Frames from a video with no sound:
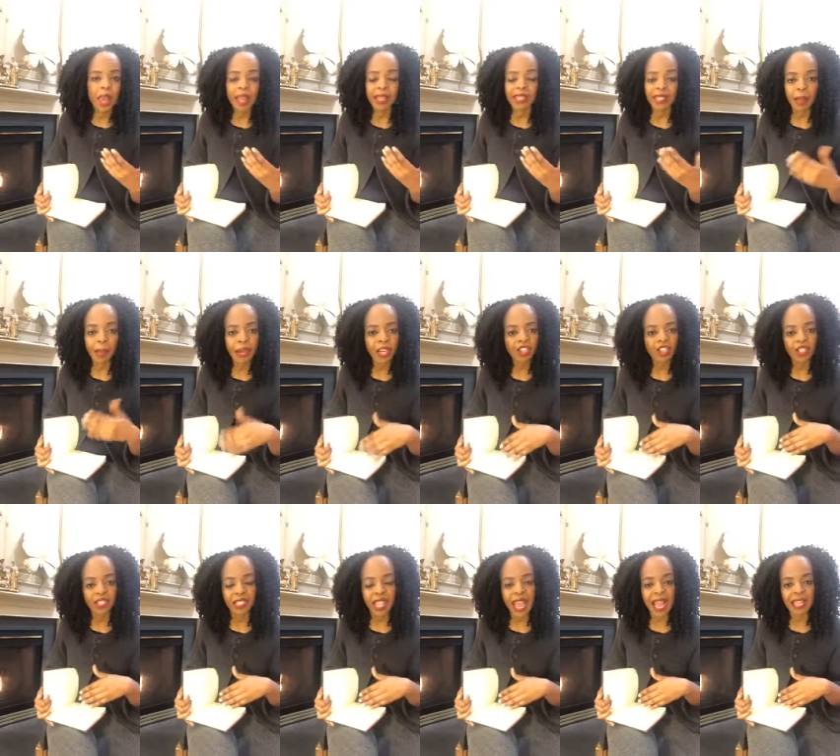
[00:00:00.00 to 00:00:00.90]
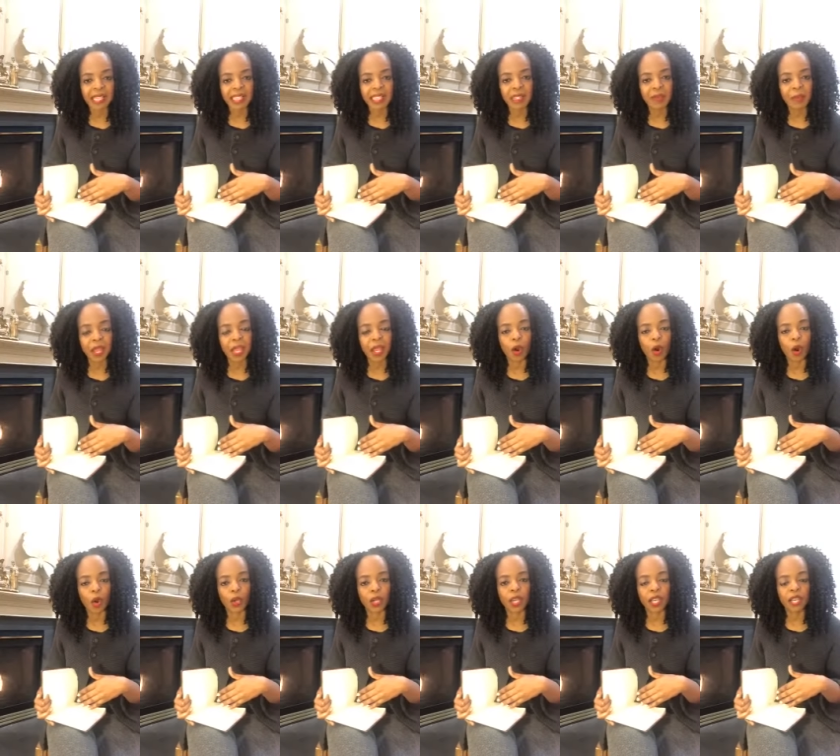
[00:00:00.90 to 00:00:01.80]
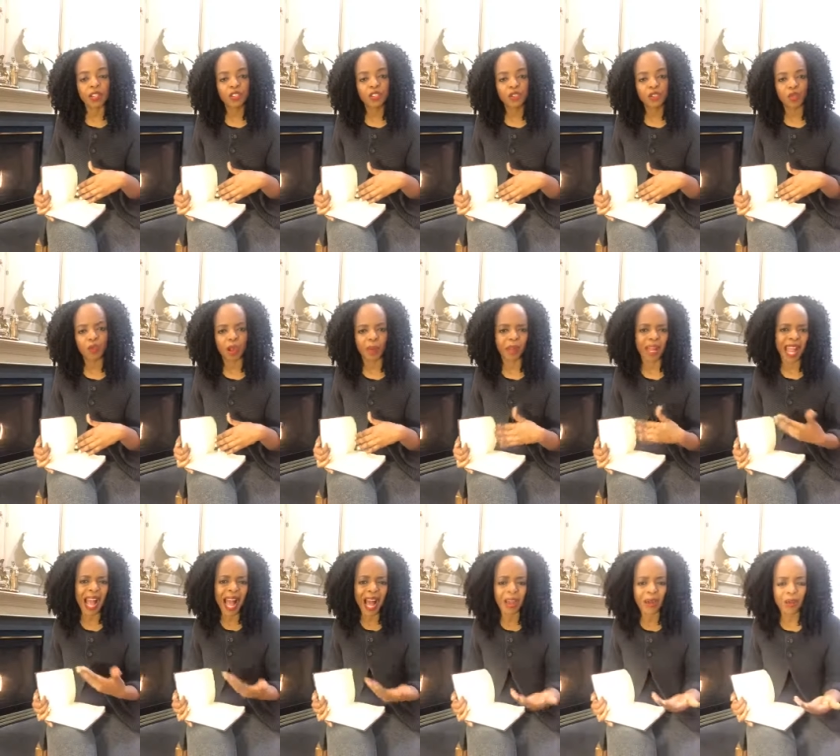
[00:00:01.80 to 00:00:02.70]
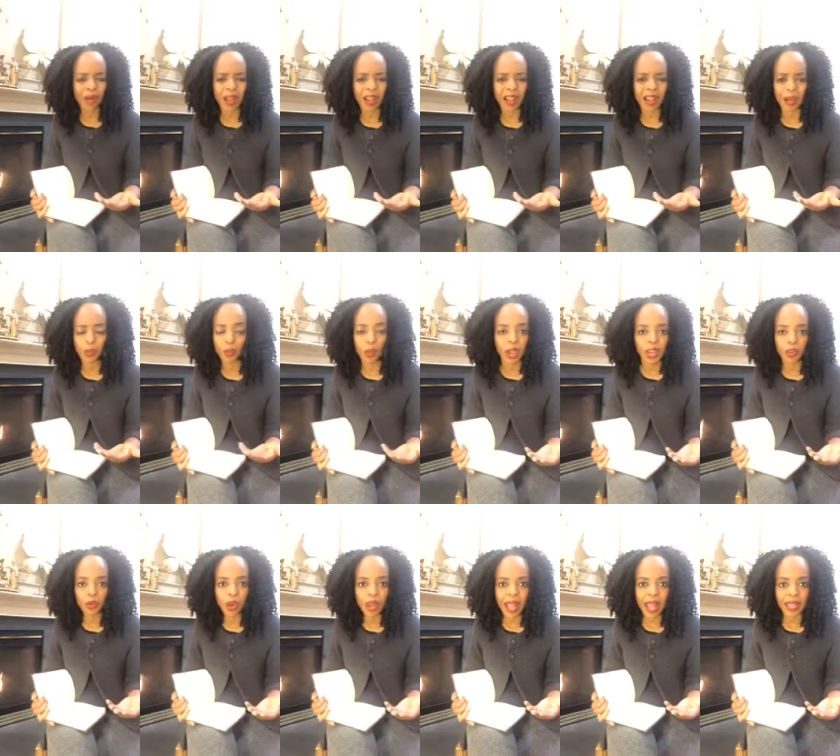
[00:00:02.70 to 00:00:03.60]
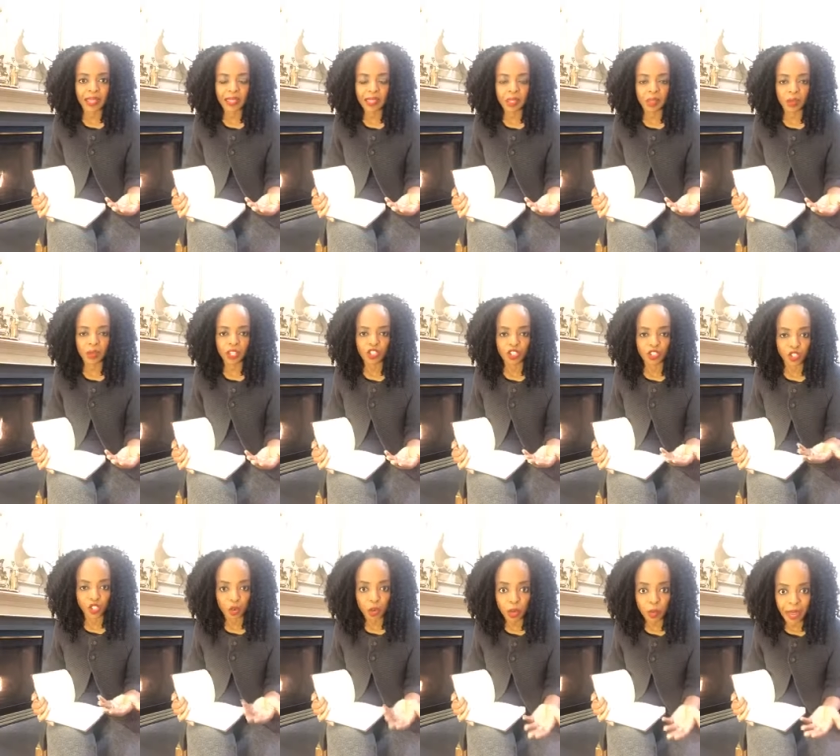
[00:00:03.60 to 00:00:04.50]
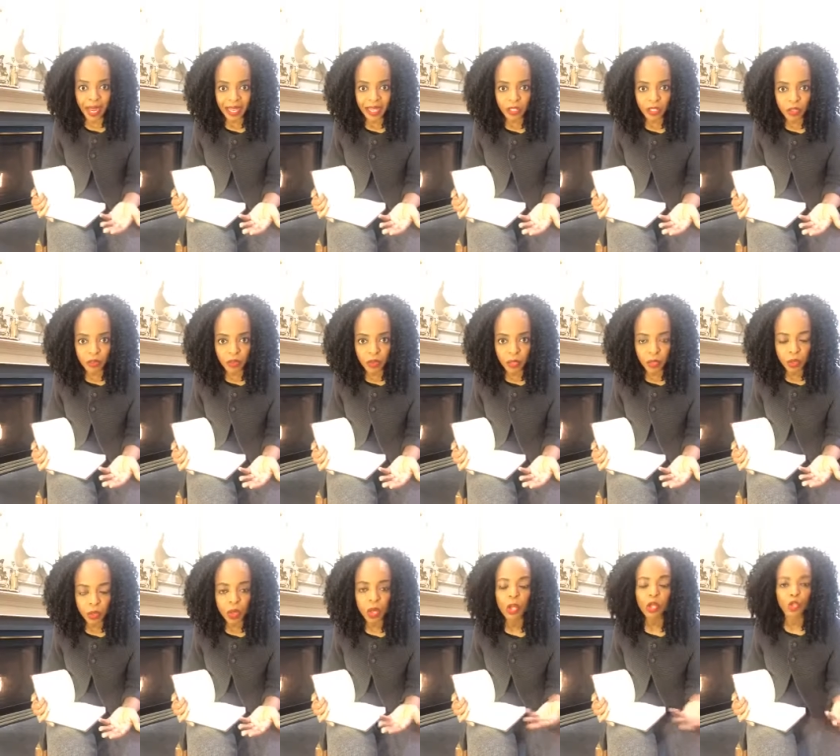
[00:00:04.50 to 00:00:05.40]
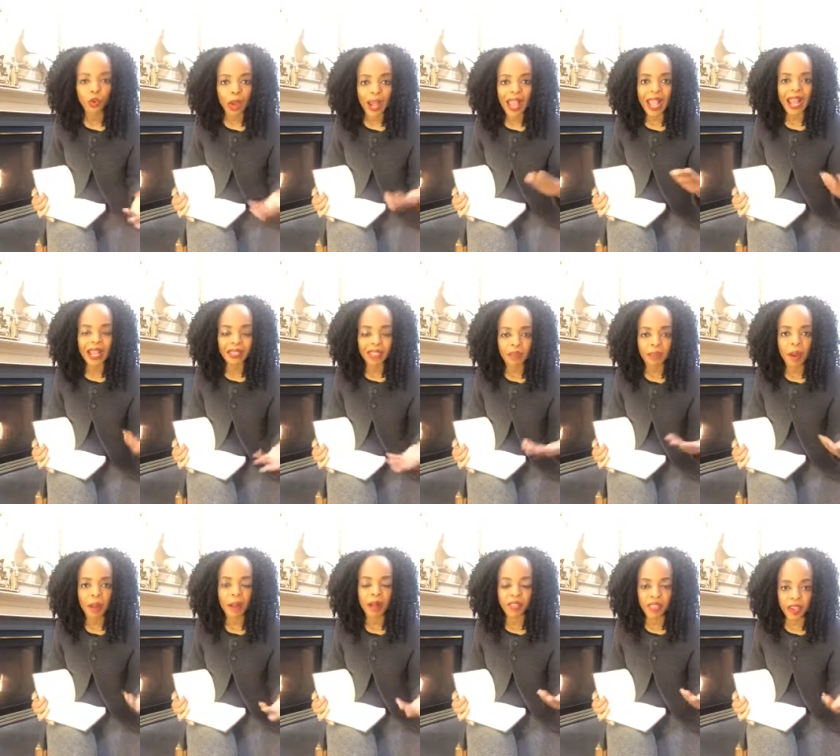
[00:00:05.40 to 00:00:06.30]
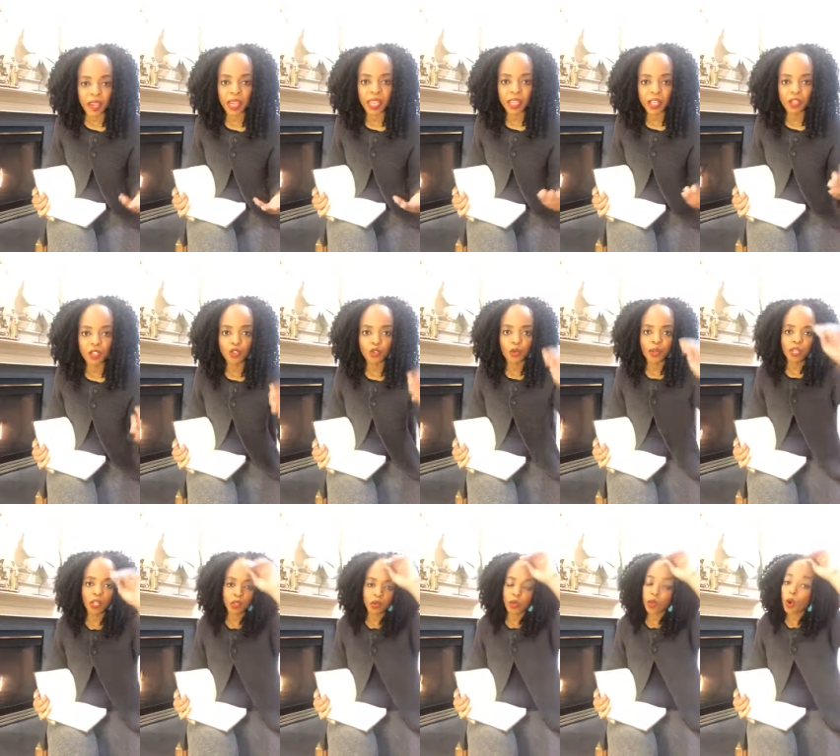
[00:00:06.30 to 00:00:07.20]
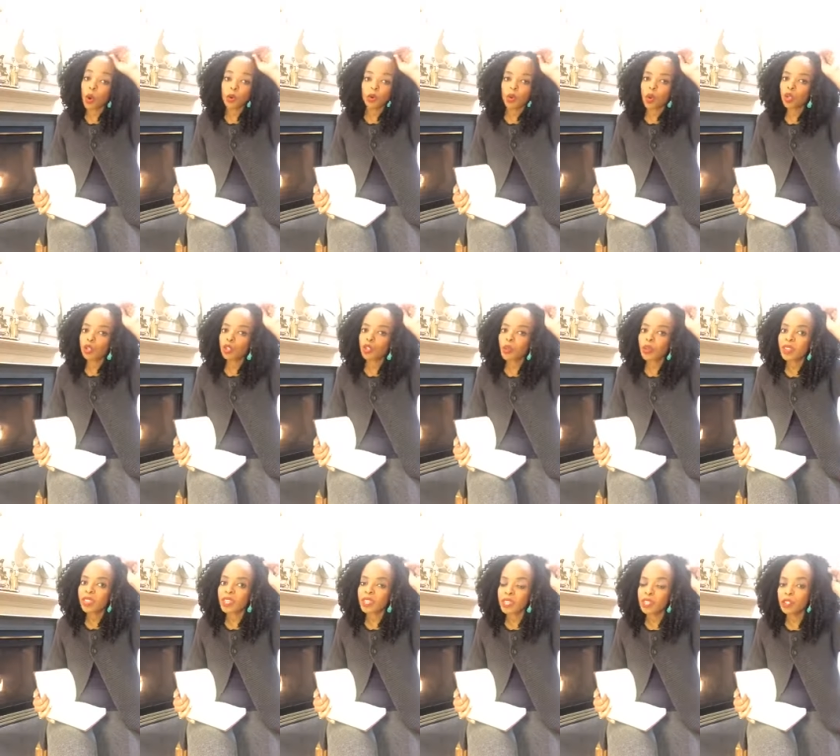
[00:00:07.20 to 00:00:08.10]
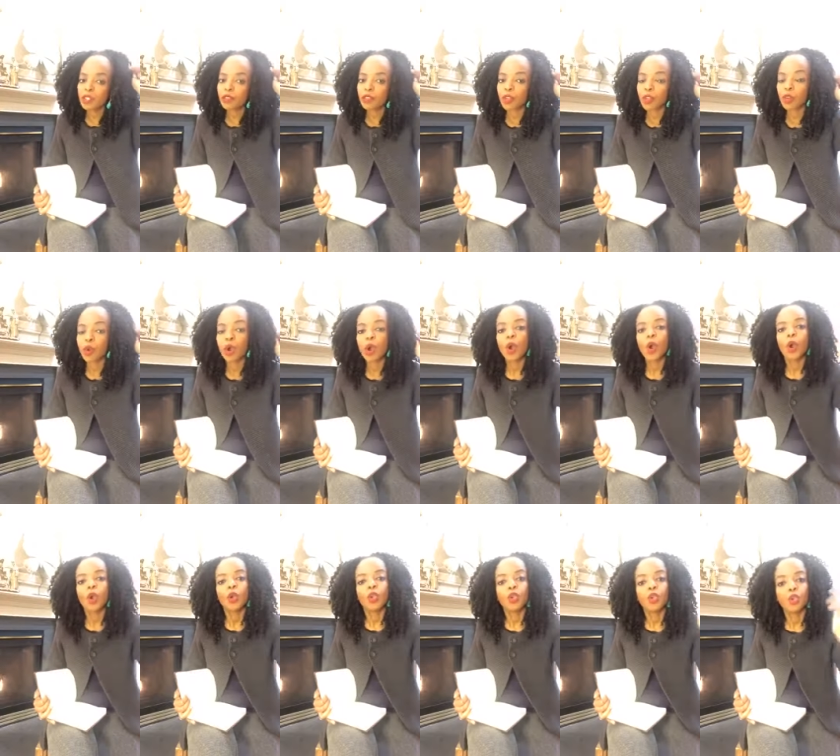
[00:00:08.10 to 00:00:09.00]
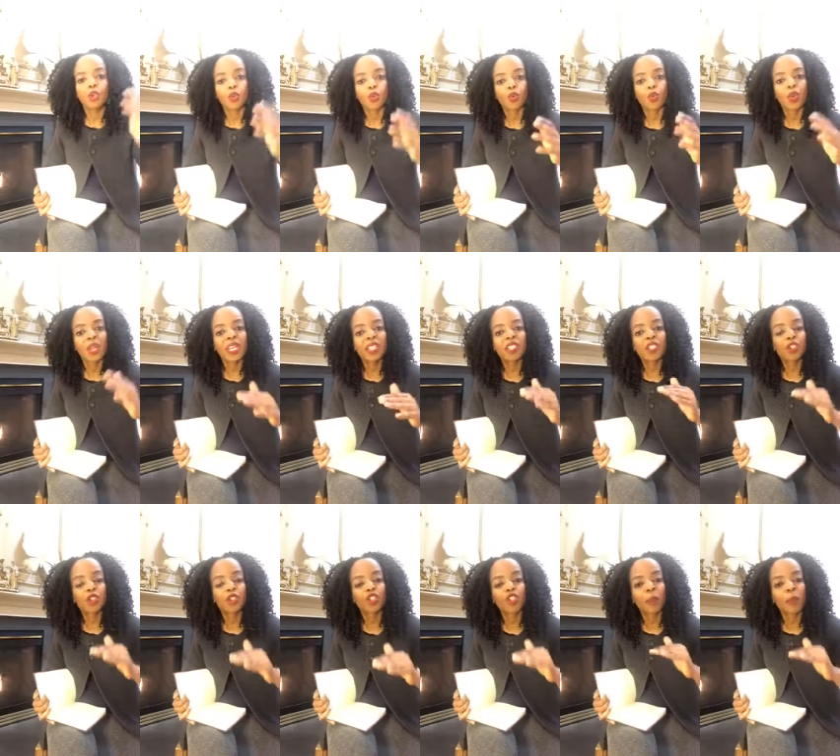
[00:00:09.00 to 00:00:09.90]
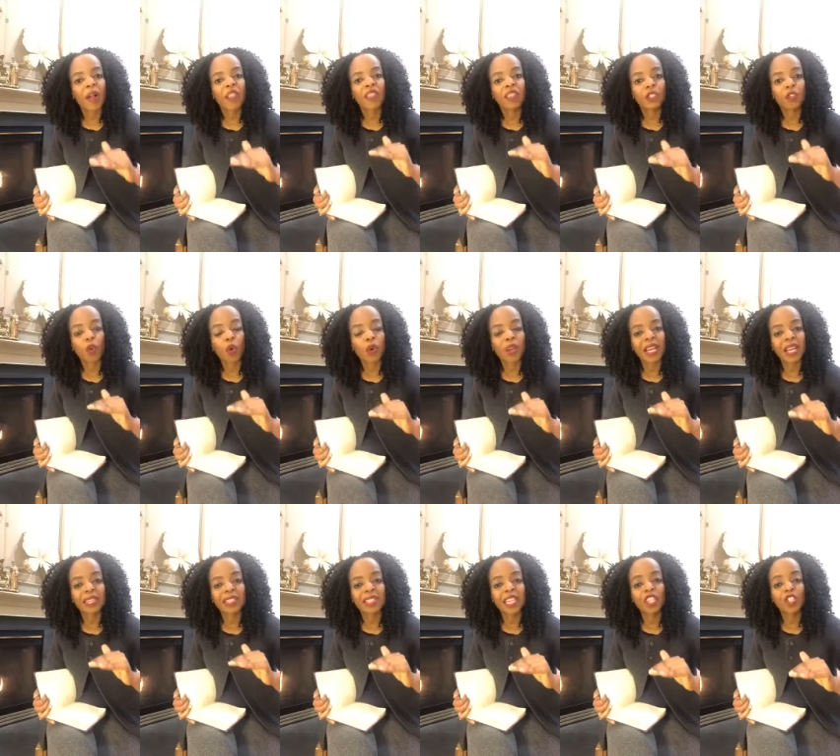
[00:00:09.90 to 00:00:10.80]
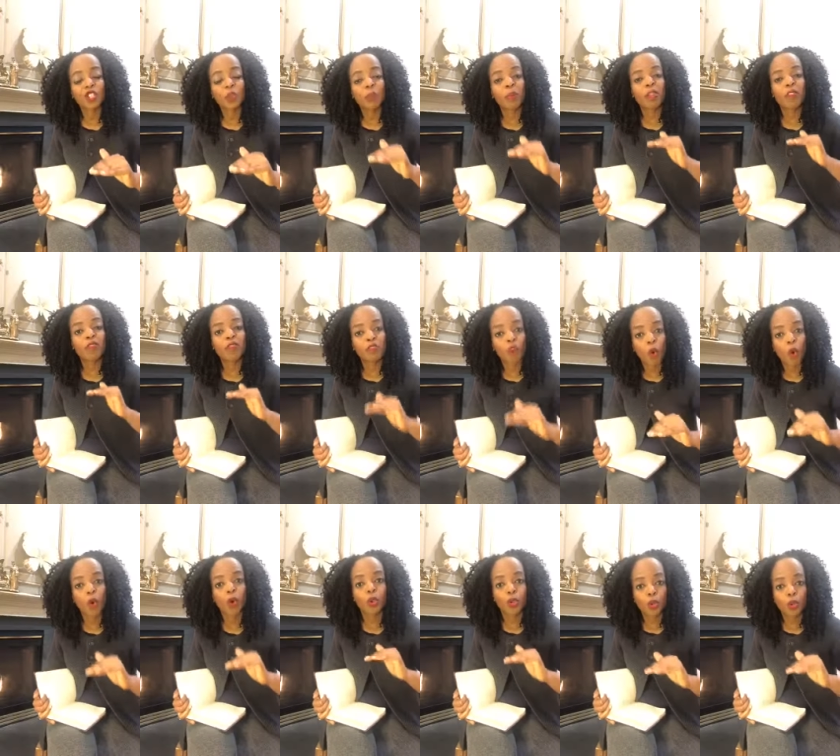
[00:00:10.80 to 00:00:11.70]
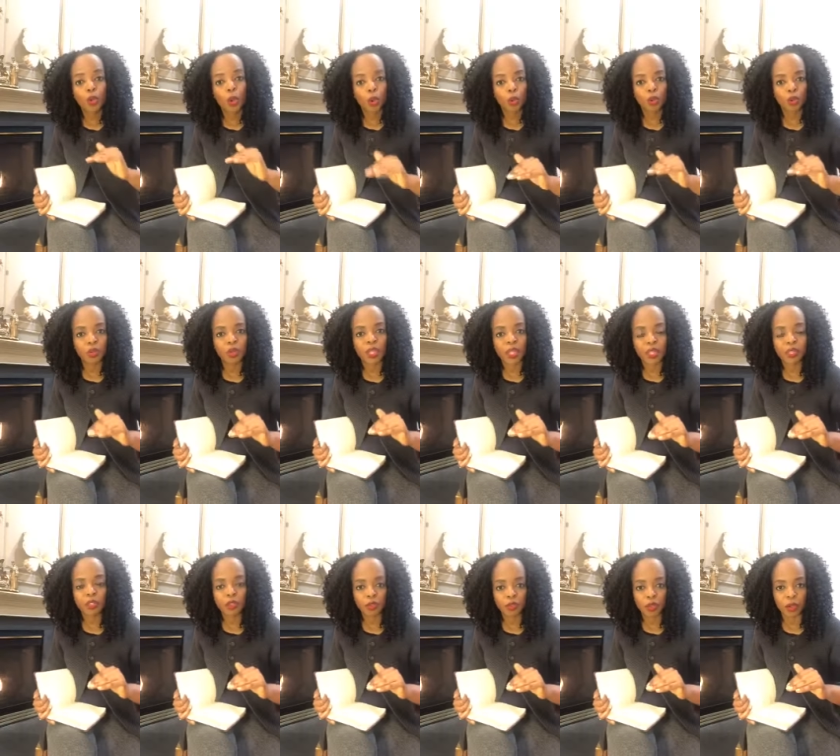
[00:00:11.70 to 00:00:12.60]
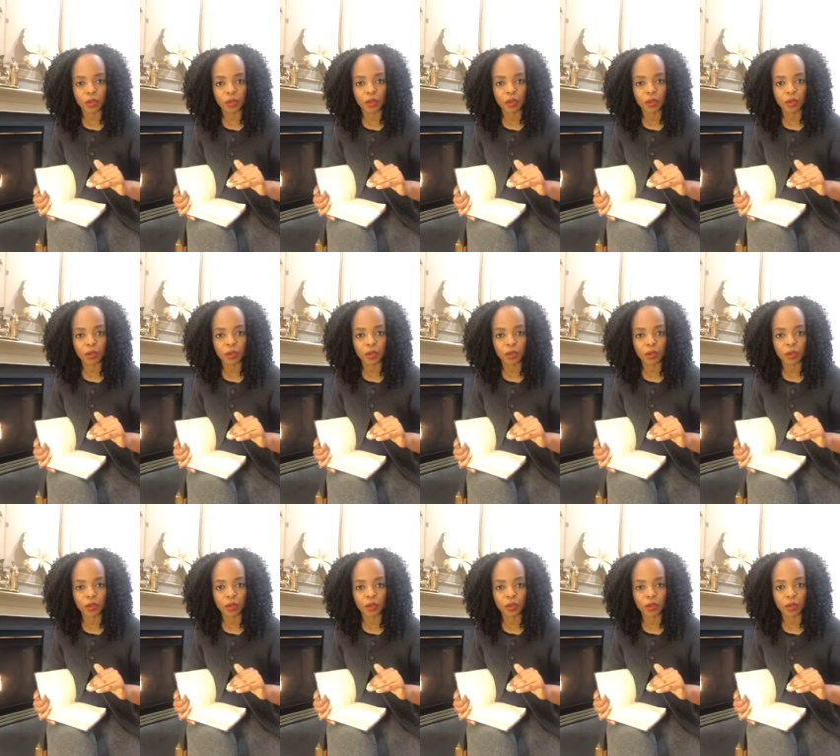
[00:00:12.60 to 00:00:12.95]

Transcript: and somebody just asked me on Instagram, like, how do I, where do I ask this question during my interview? Do I ask them about their industry? And you, know, not during the interview. You research about this organization before you go to the interview.